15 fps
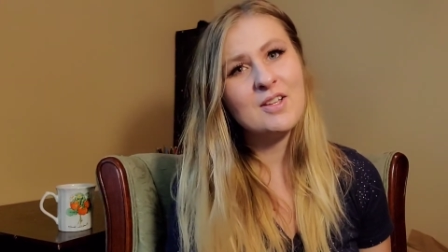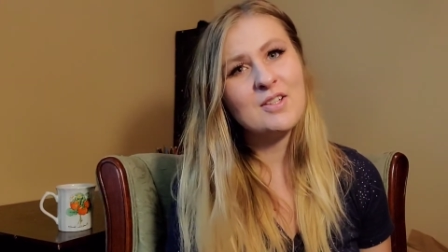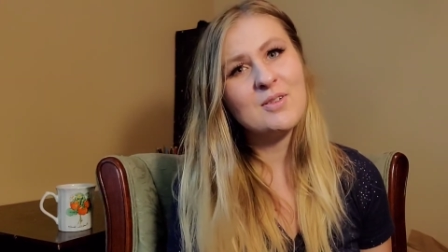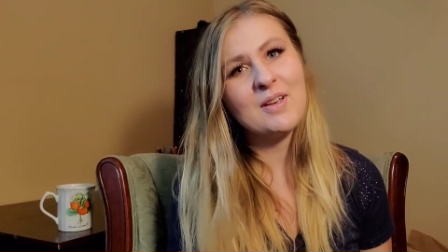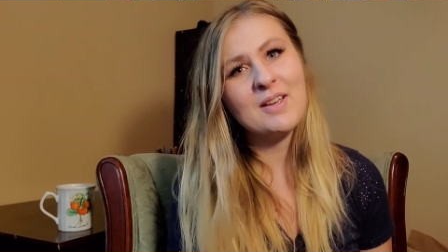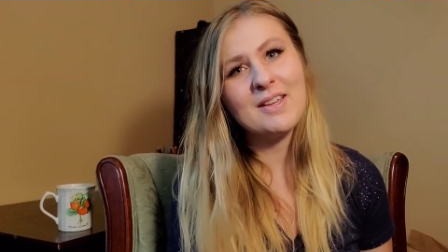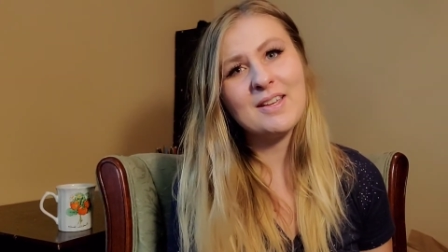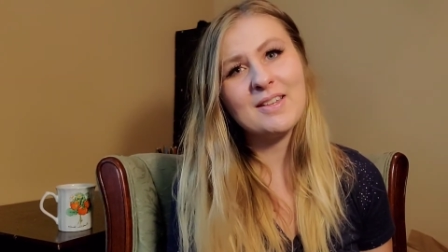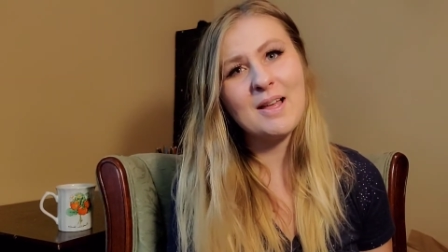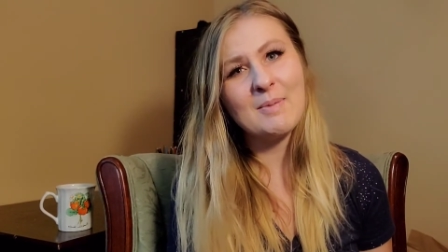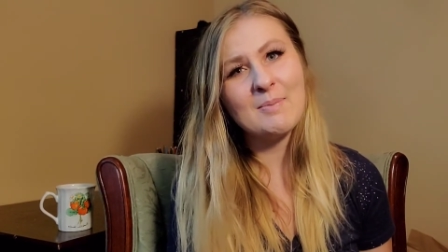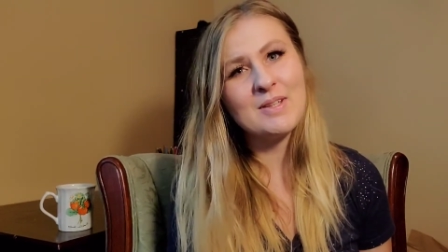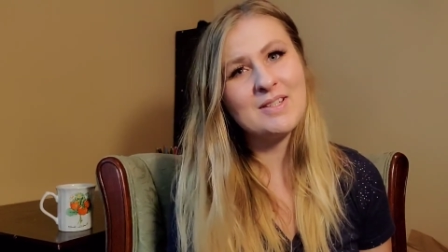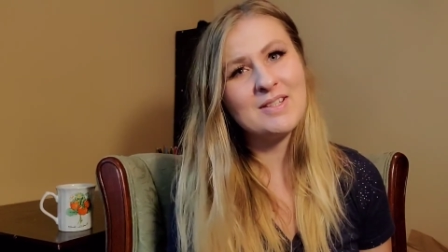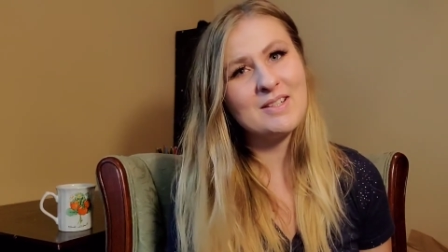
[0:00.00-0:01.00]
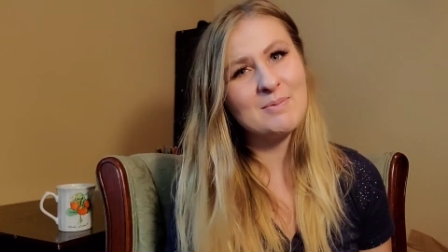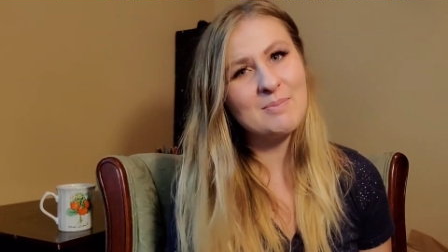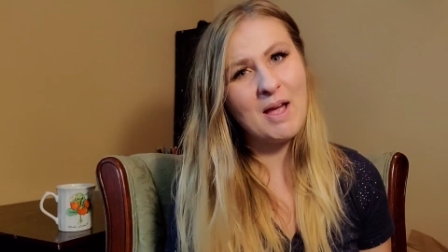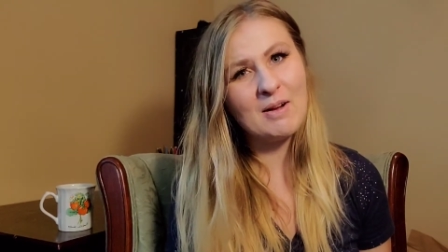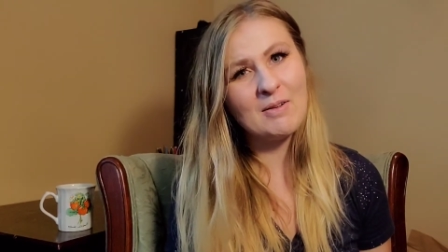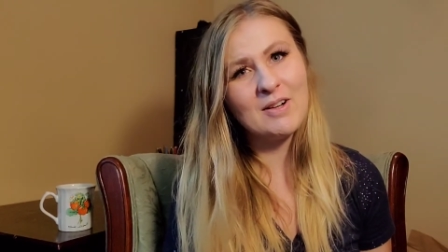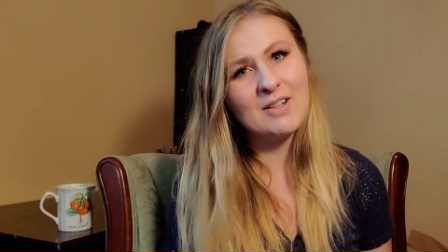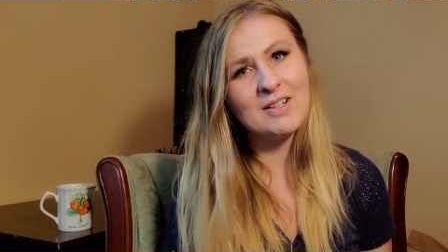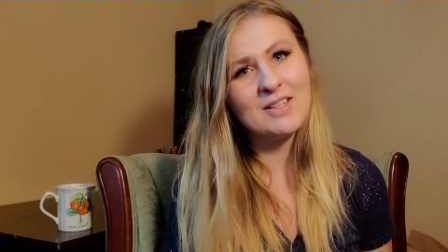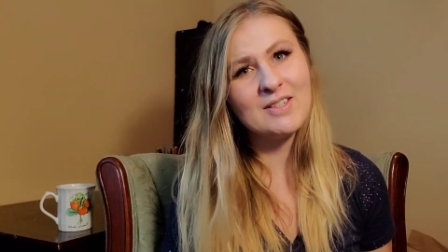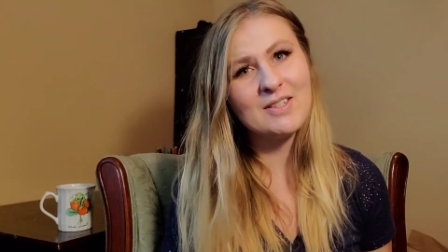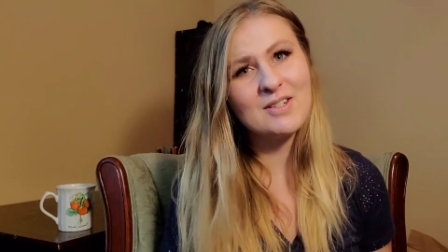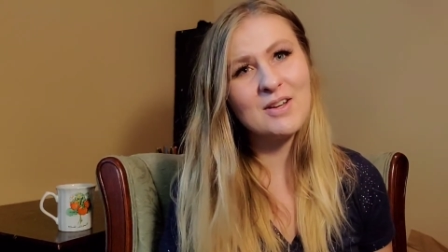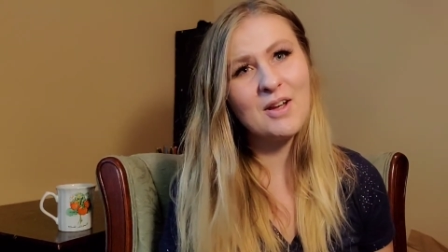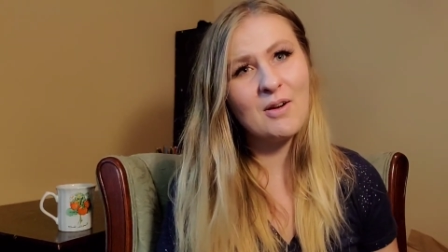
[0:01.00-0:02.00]
so I can get that business back where it
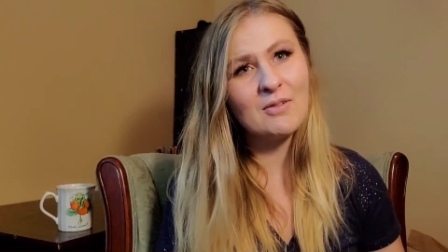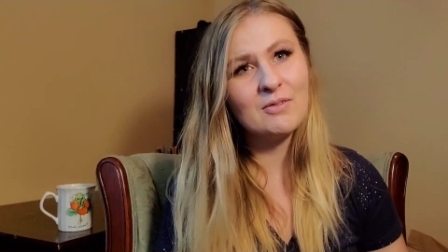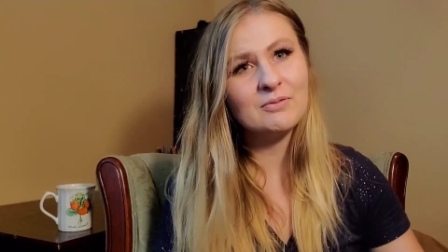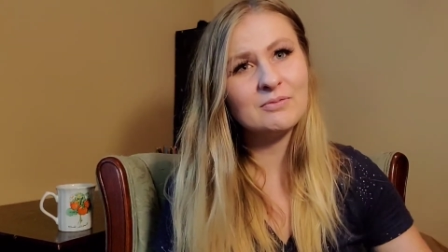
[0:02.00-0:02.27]
needs to go.